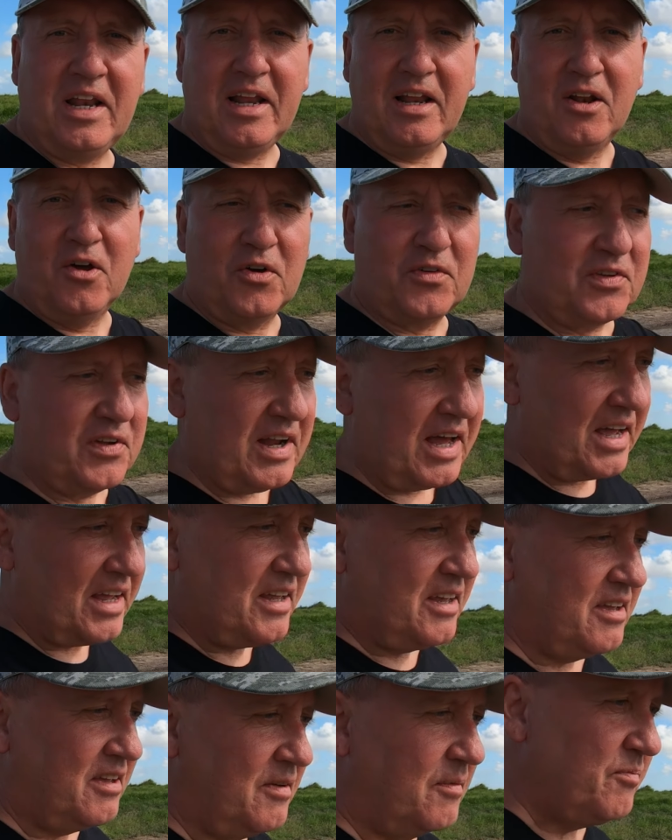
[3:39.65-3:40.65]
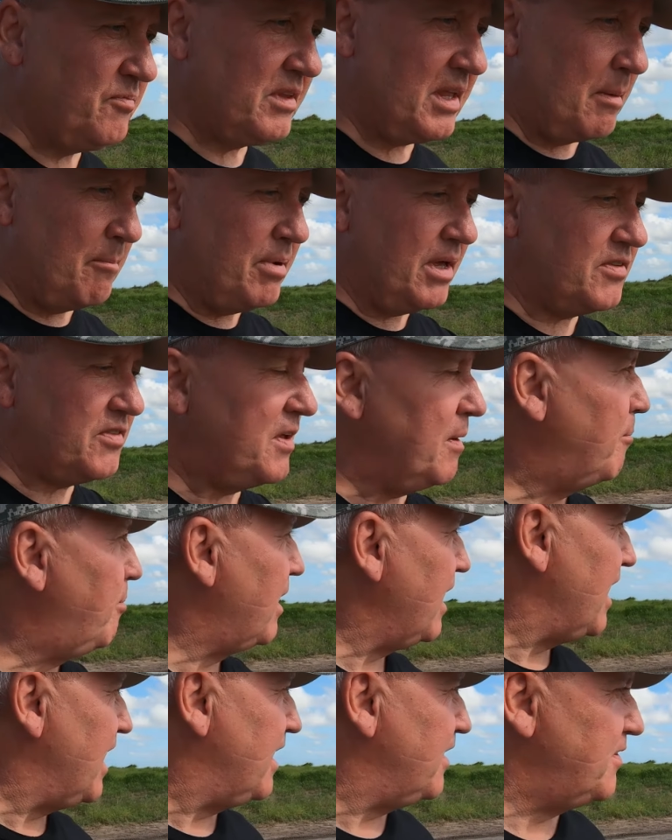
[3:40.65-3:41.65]
looks like a busy
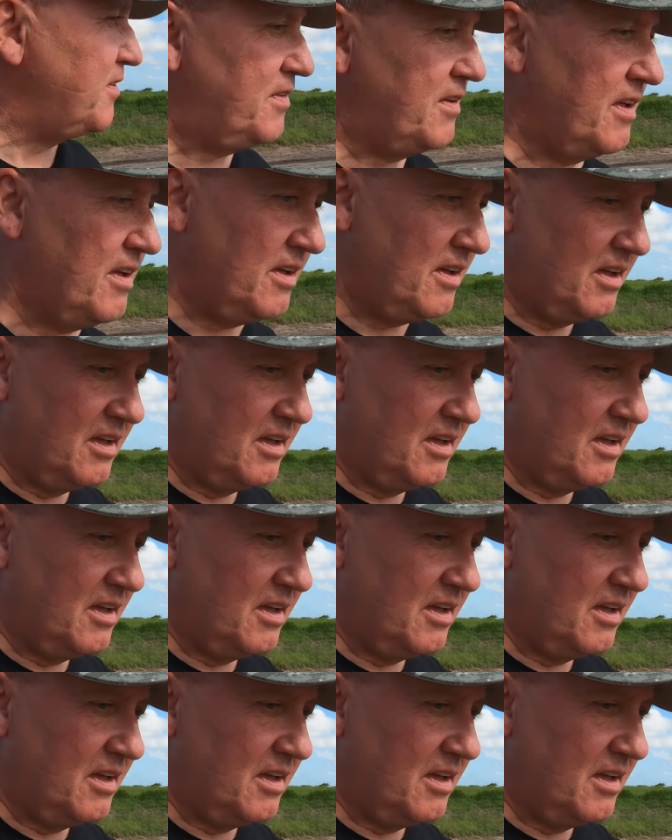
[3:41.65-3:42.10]
place.